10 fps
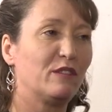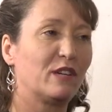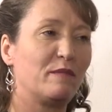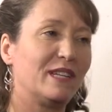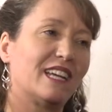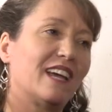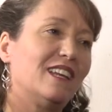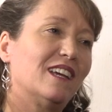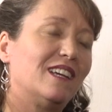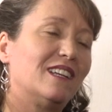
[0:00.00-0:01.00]
When I'm in
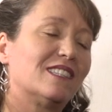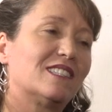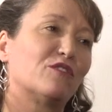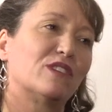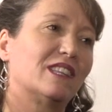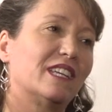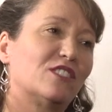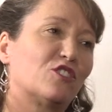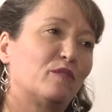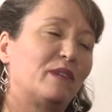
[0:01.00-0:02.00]
Kenya, He does different
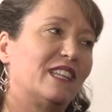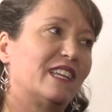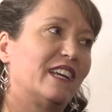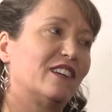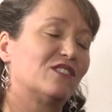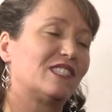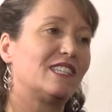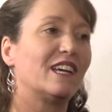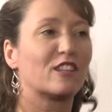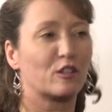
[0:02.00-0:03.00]
things through me that I don't
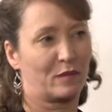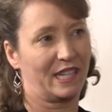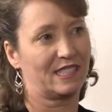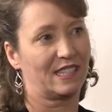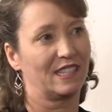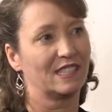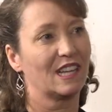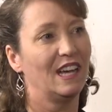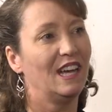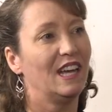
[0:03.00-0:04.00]
see other places.
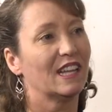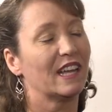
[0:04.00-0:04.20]
Wow.